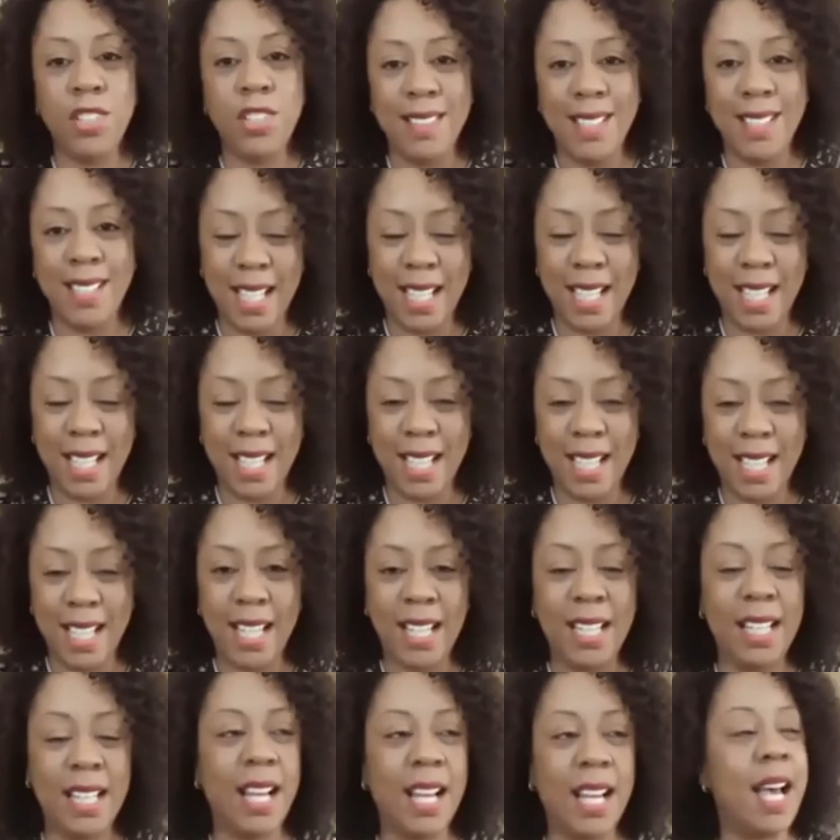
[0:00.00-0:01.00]
D.C.,
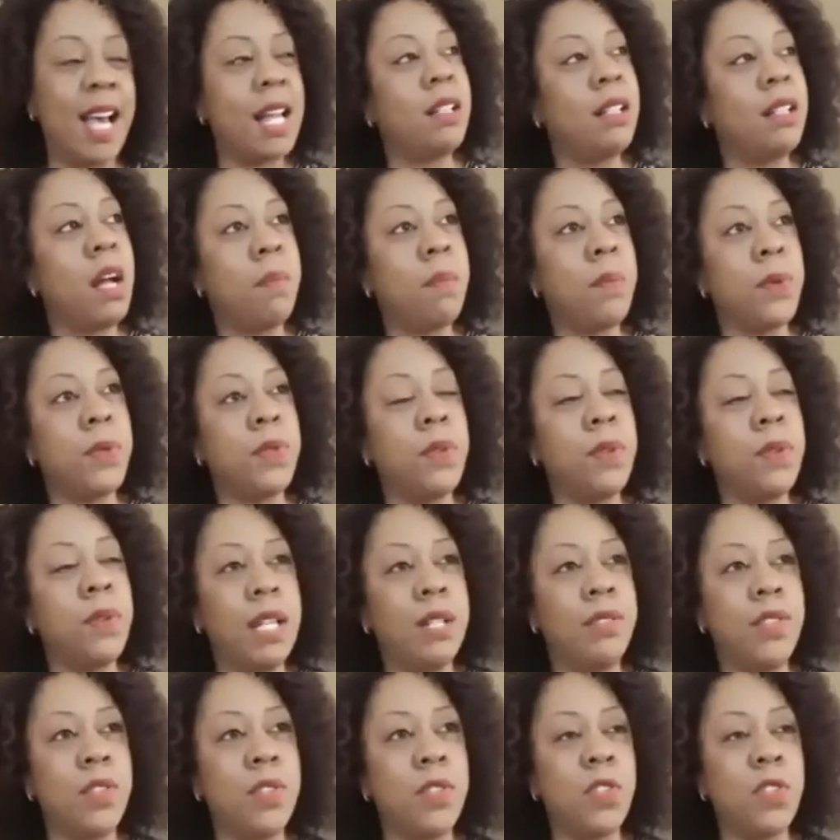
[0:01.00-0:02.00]
and I had an
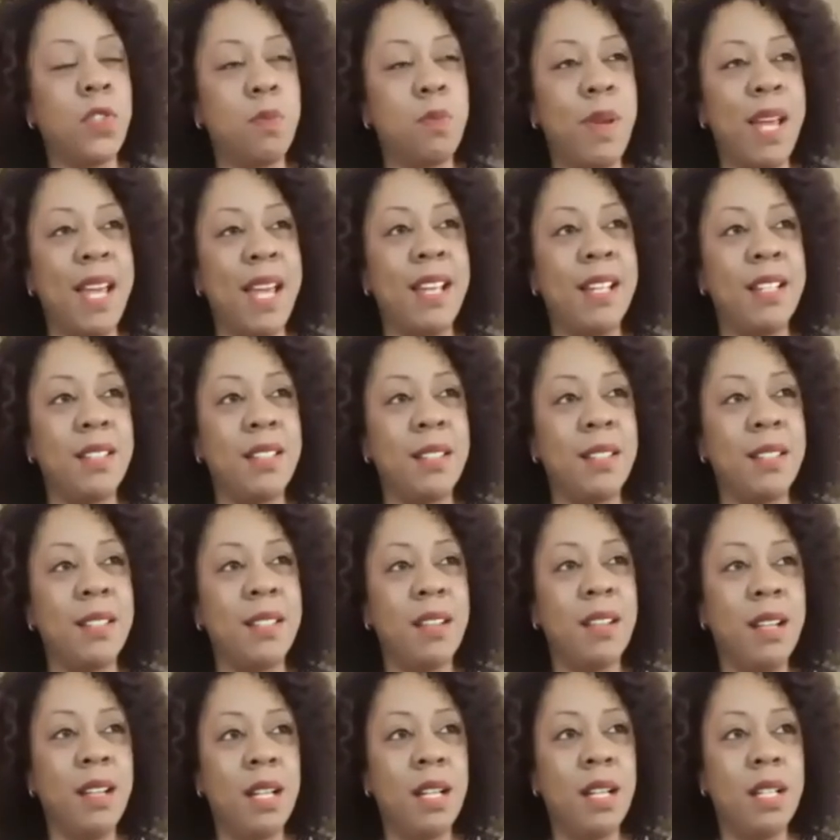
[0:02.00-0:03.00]
opportunity to spend
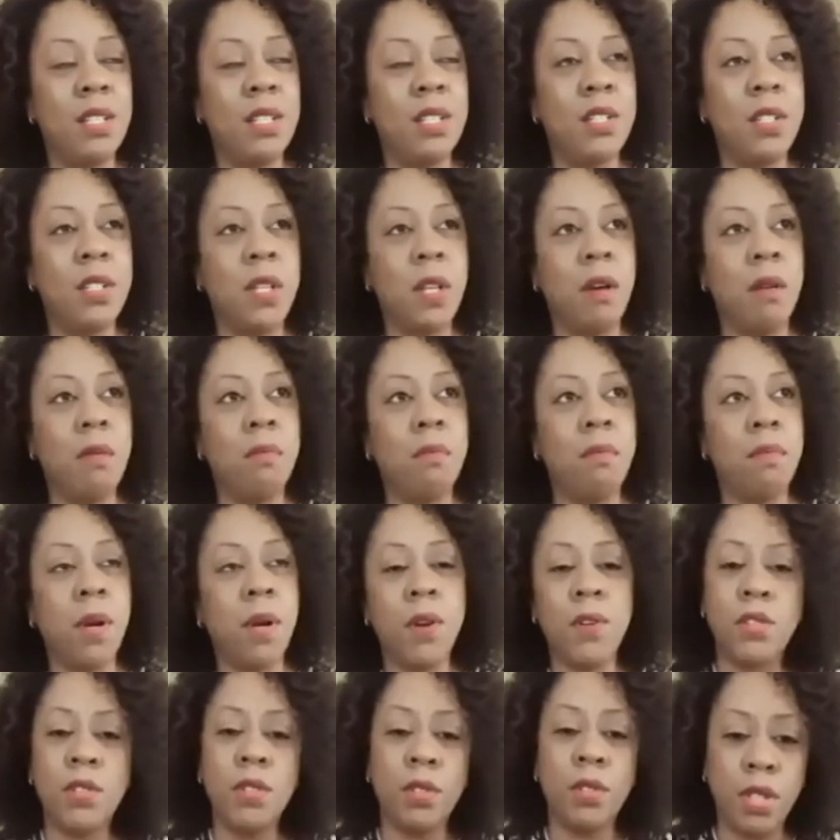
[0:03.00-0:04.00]
some
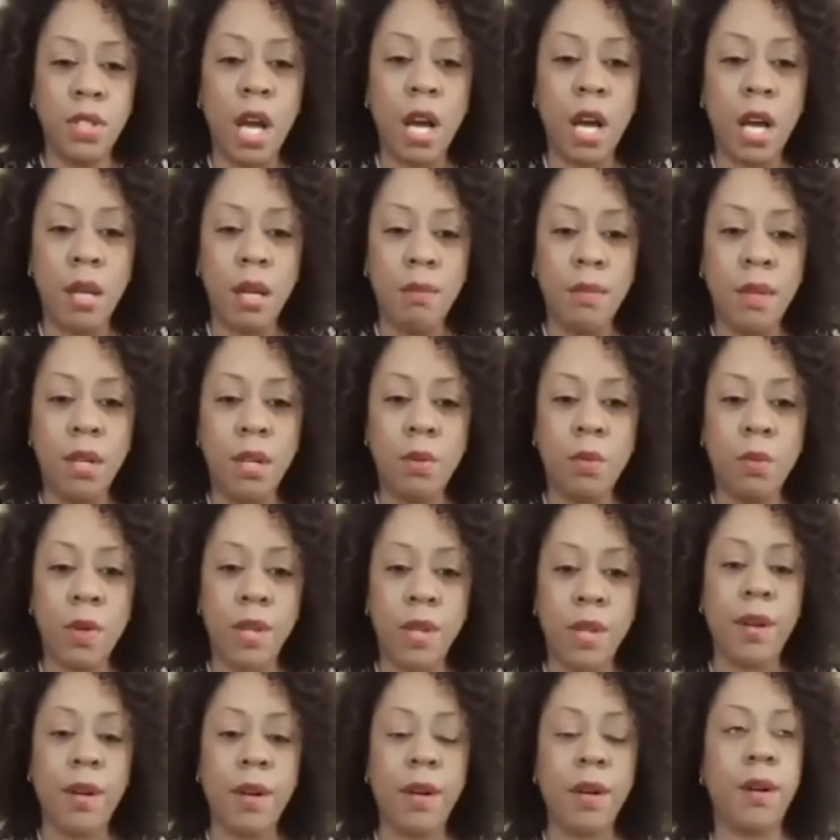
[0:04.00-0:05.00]
personal time
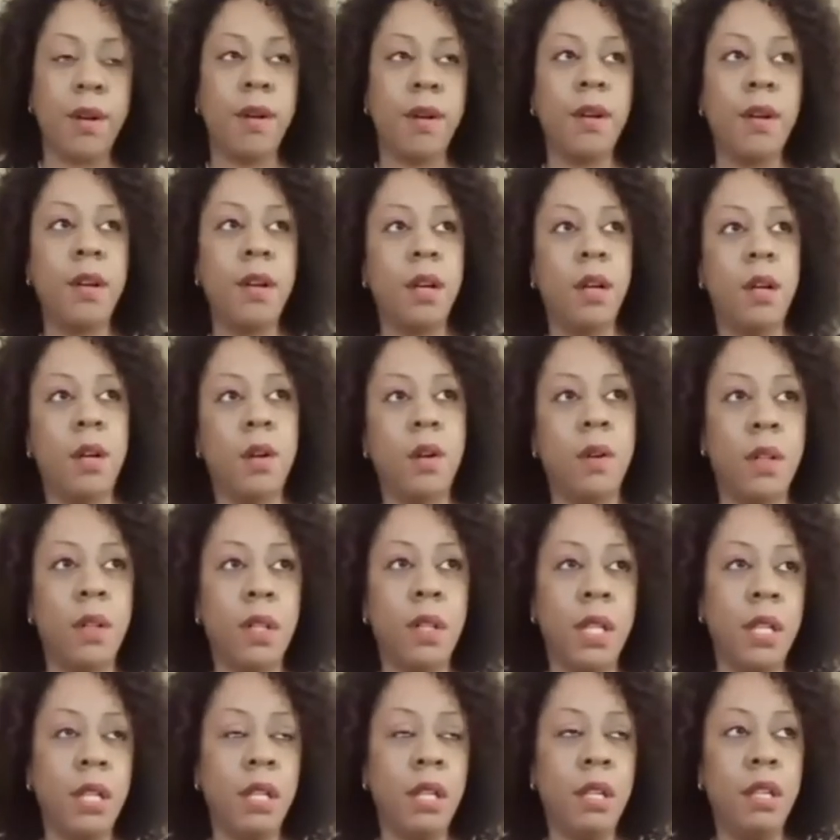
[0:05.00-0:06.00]
with her
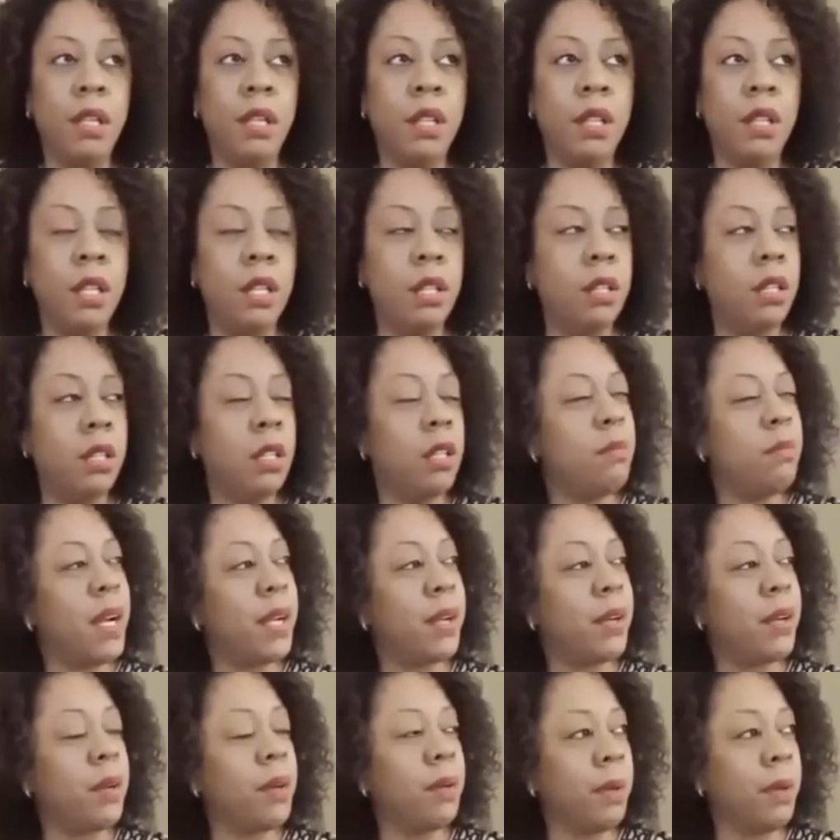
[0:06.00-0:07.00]
early in, in, in,
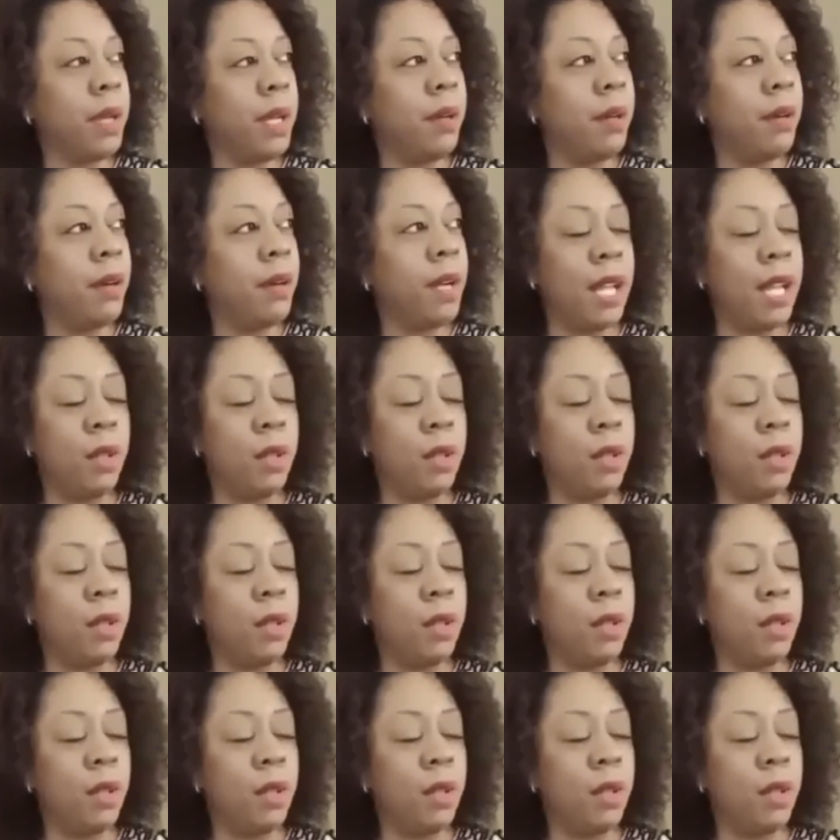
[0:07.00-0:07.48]
my career.